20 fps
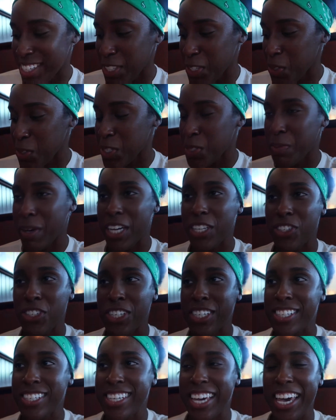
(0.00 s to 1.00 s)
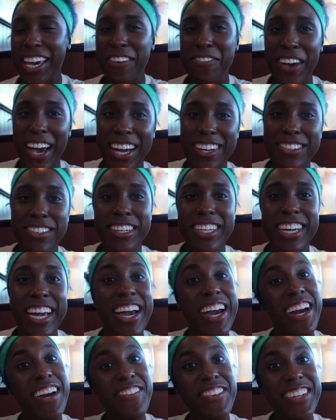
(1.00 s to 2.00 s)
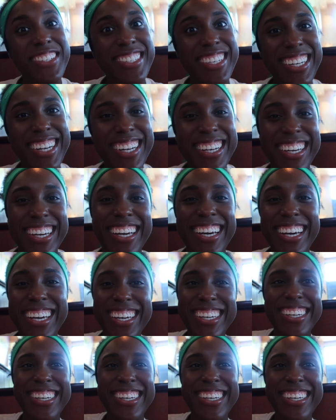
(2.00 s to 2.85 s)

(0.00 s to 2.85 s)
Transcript: to lose my Cheesecake Factory virginity?